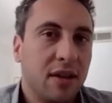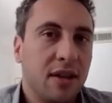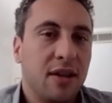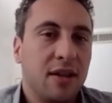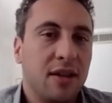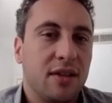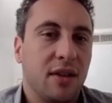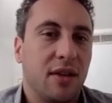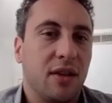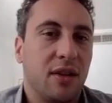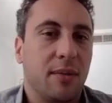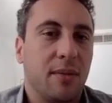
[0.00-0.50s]

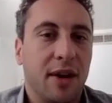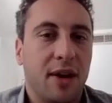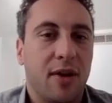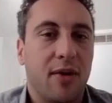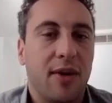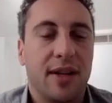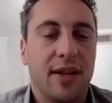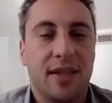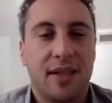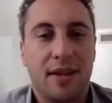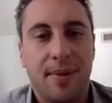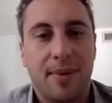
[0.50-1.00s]
So the
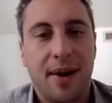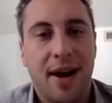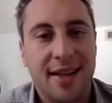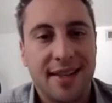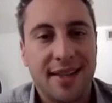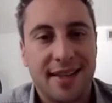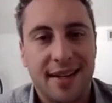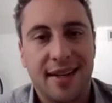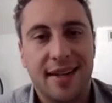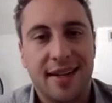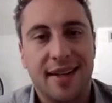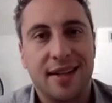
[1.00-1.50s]
Bitcoin's
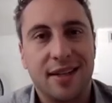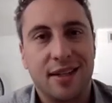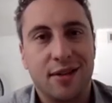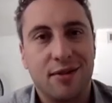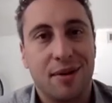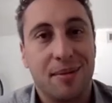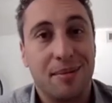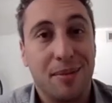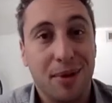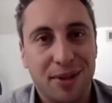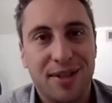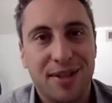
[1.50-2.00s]
deposited into a
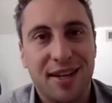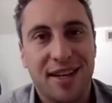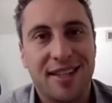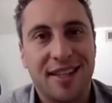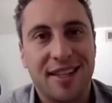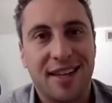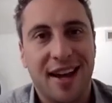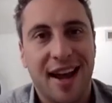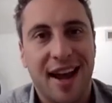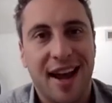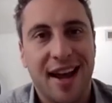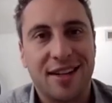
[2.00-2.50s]

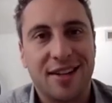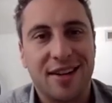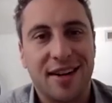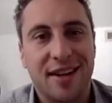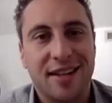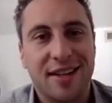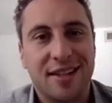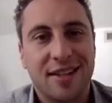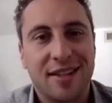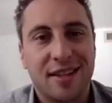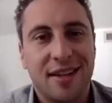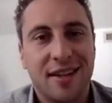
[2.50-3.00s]
multi-sig
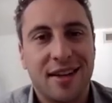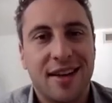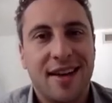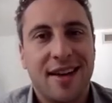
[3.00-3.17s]
address,